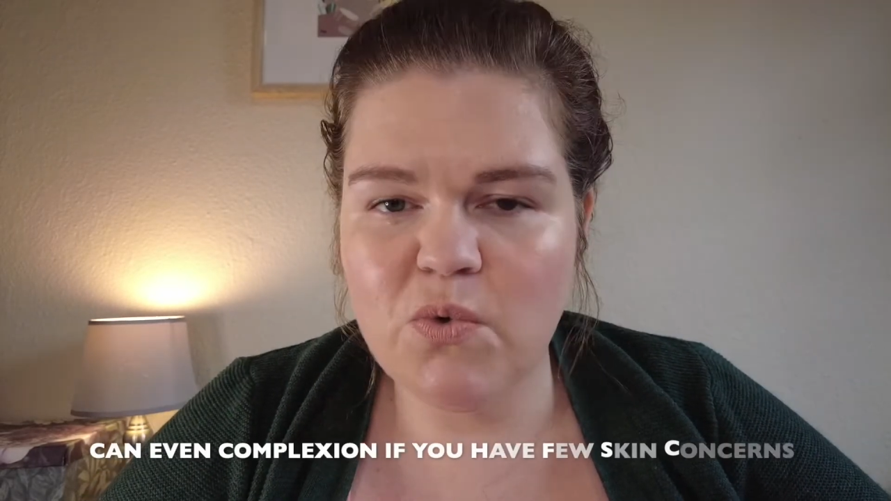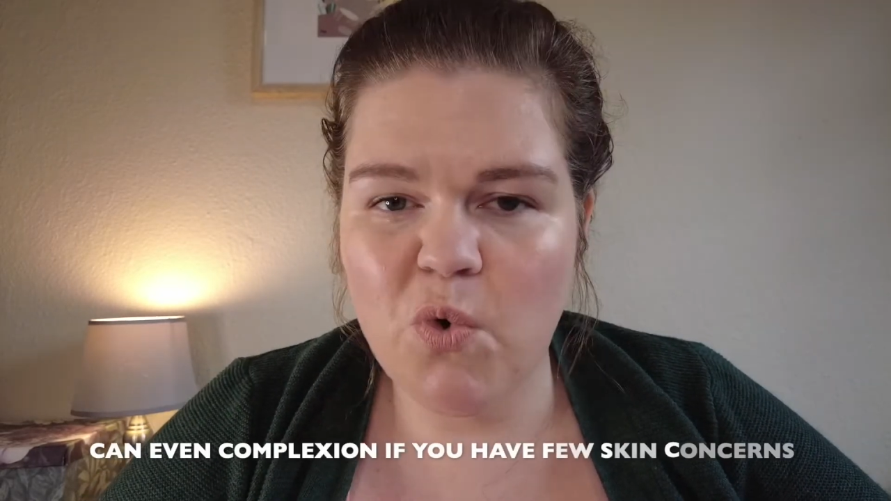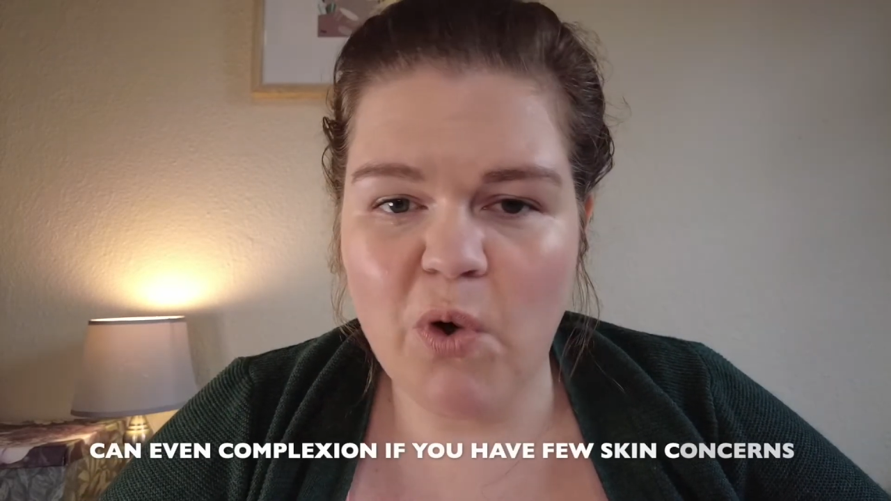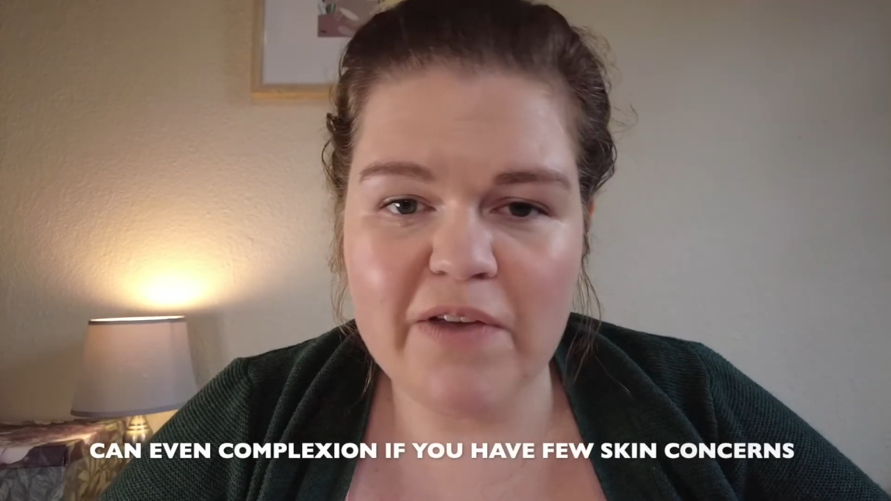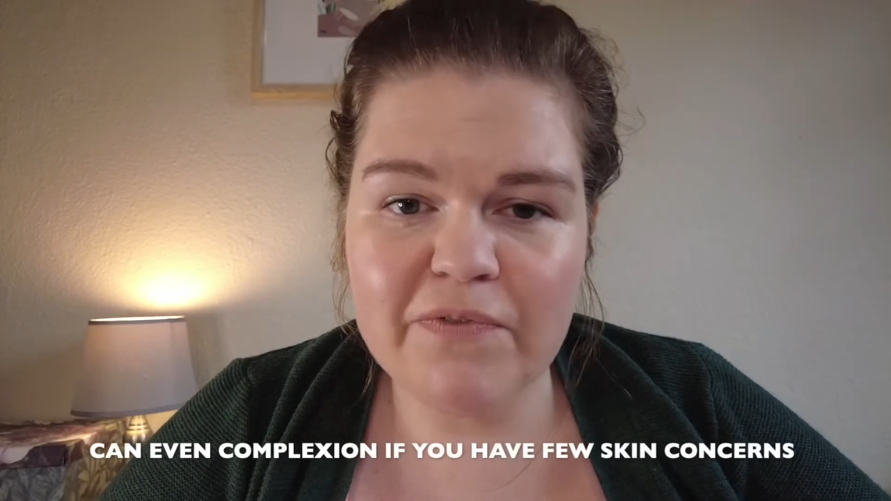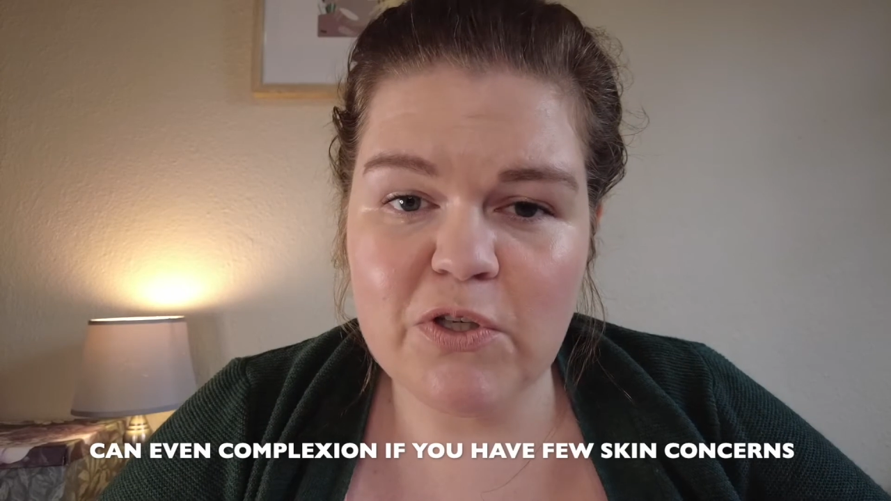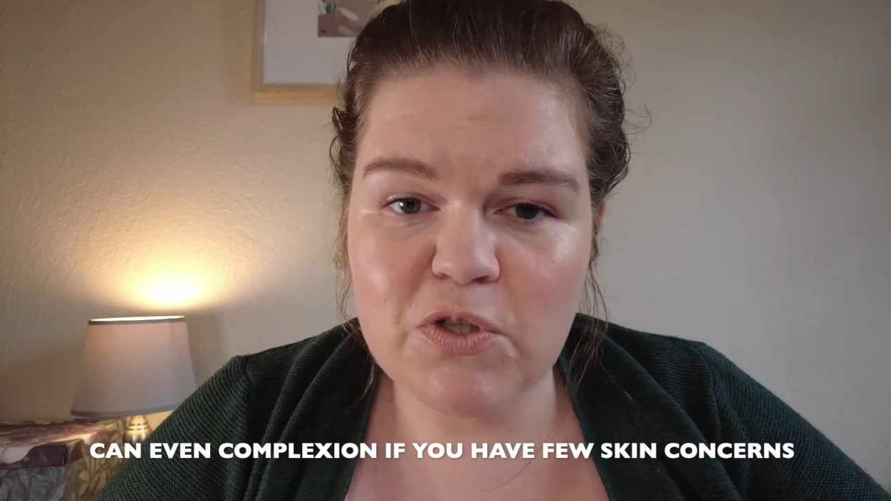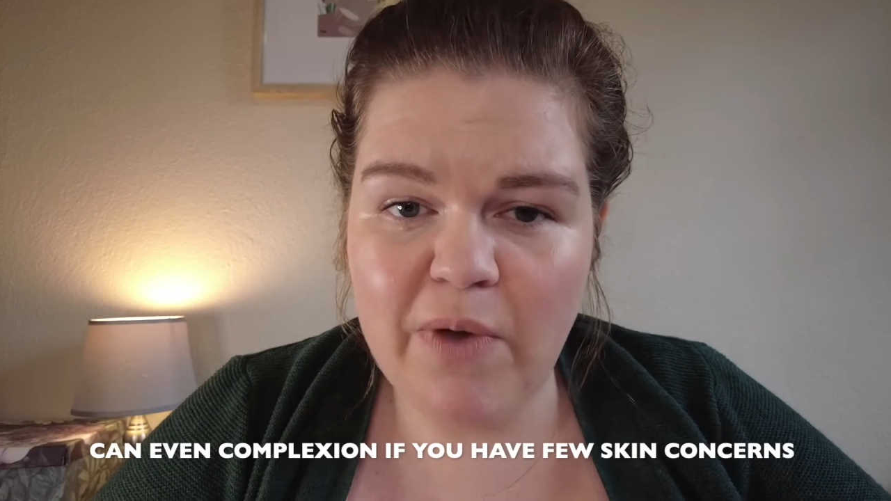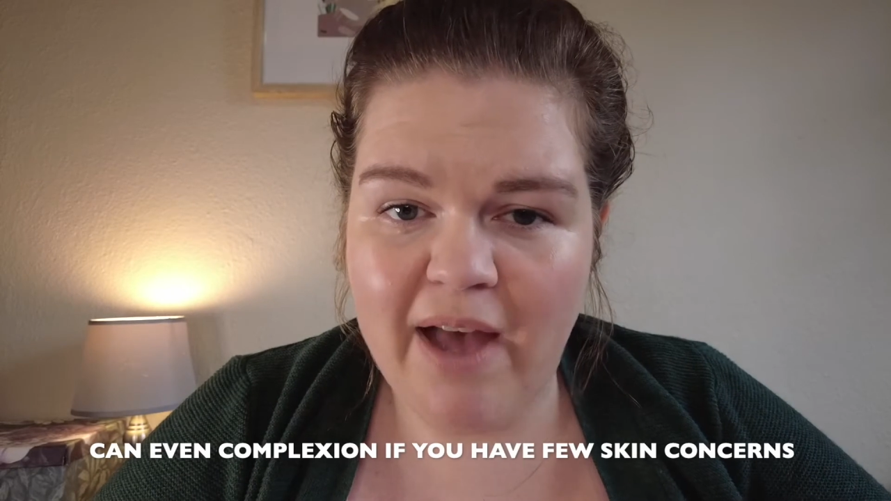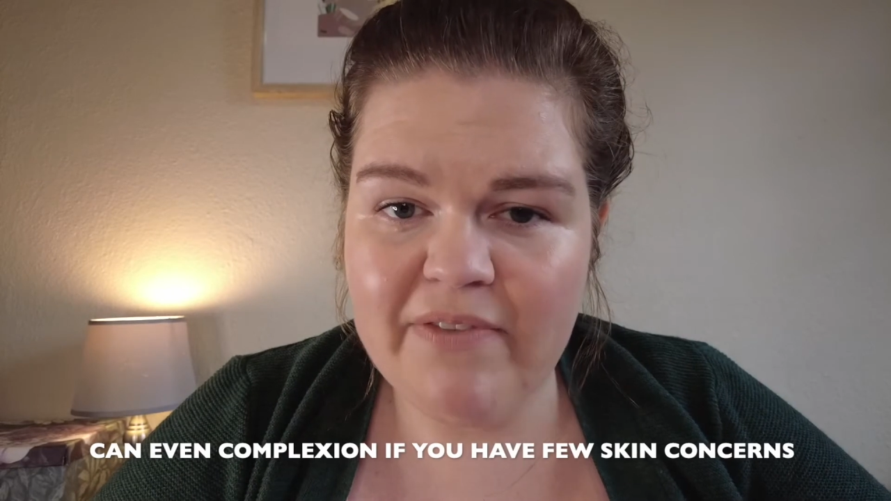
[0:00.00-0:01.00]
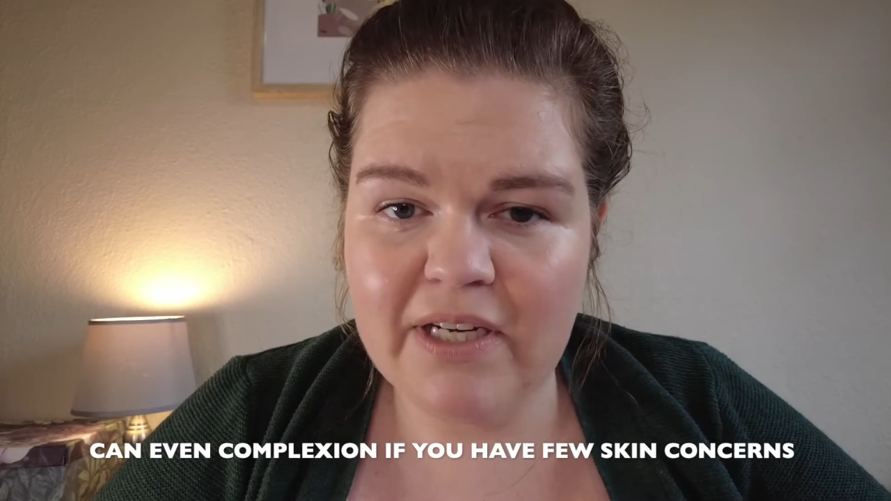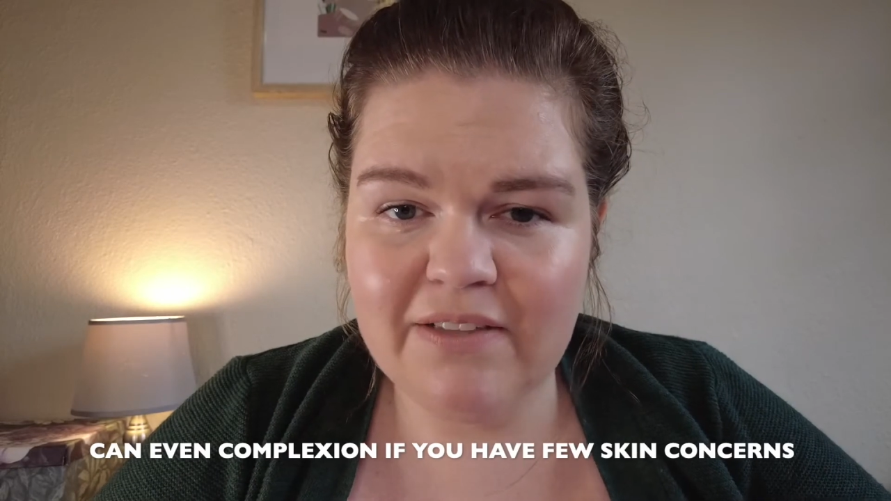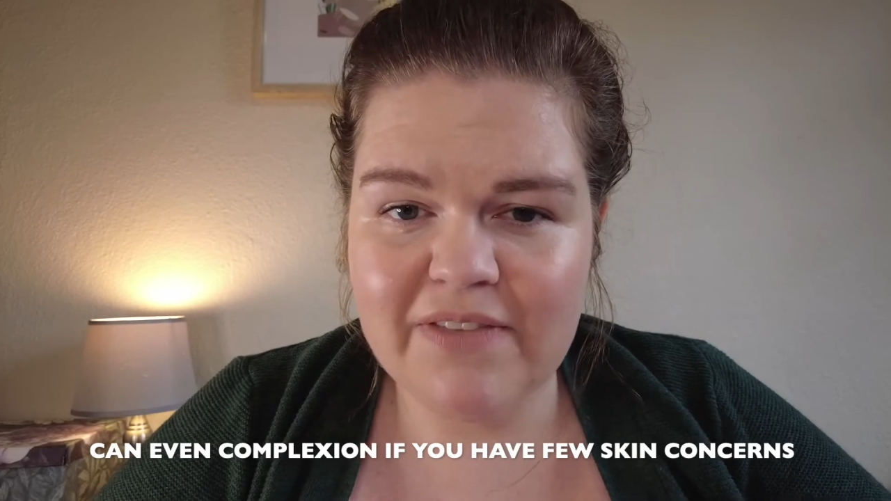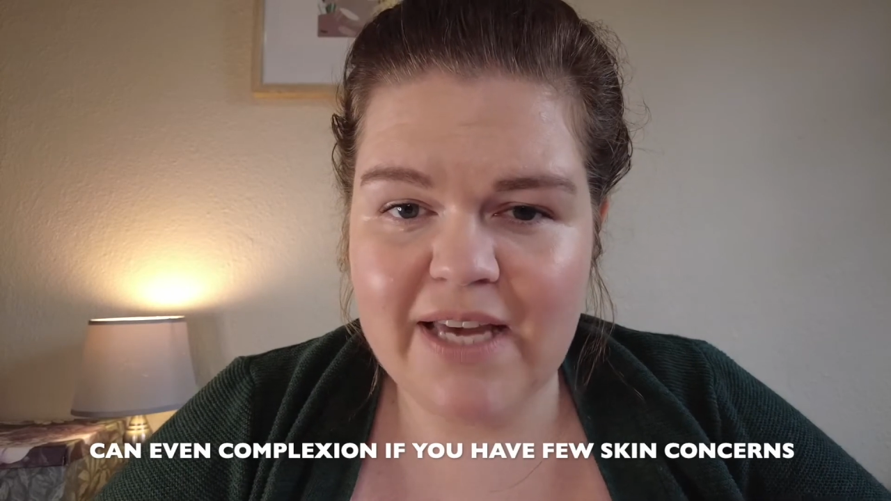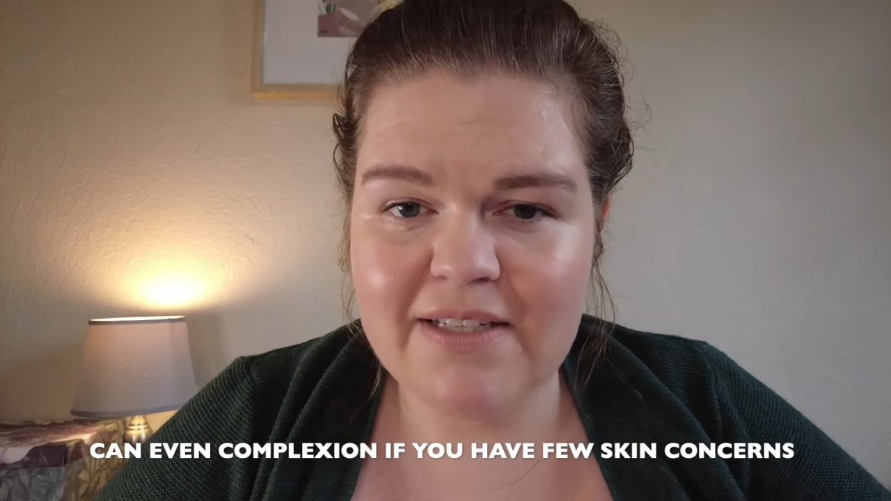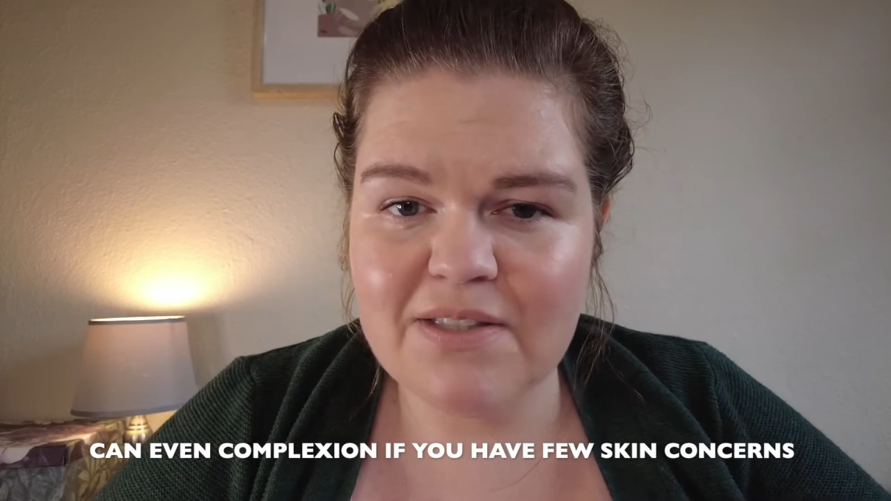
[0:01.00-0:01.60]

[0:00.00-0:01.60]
or if you do have any of that,